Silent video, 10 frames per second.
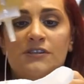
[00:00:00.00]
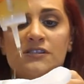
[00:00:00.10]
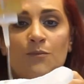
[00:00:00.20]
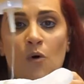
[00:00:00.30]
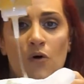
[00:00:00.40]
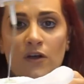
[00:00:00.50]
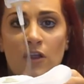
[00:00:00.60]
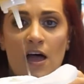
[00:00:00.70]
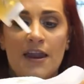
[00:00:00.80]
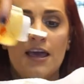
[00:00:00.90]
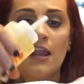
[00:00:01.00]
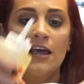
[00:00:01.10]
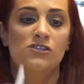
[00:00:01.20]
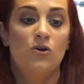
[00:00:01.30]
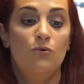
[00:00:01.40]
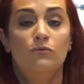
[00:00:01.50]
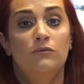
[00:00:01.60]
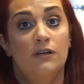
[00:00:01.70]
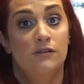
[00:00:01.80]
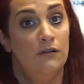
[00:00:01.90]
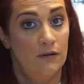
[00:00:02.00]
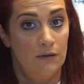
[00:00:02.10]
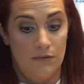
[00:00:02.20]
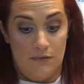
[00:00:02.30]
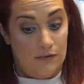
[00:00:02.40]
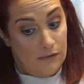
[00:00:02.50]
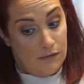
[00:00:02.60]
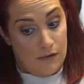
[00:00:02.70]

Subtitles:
put some oil on it, like so. Ooh, that's a little bit of